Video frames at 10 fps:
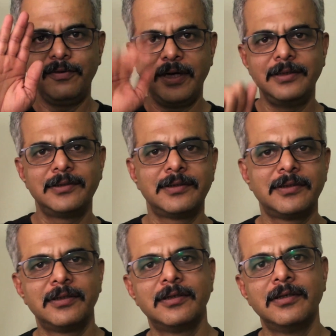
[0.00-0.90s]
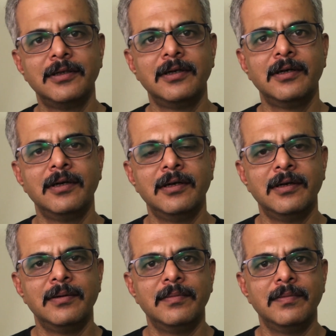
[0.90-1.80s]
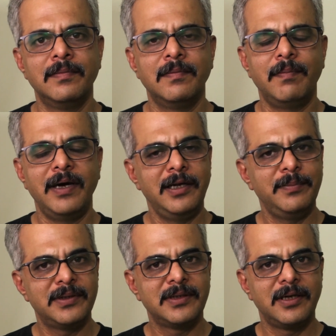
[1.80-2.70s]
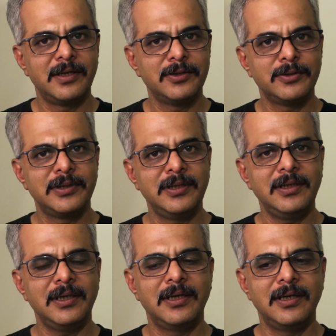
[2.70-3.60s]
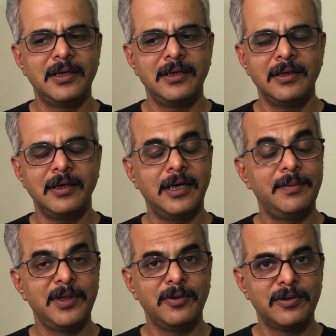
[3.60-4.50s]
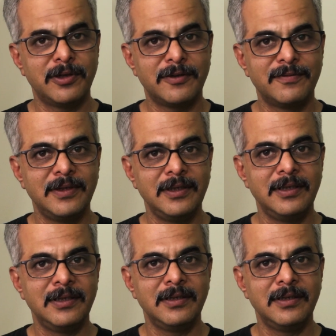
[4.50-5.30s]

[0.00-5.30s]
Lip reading: friends, my name is Kiran Joshi and I am the owner of the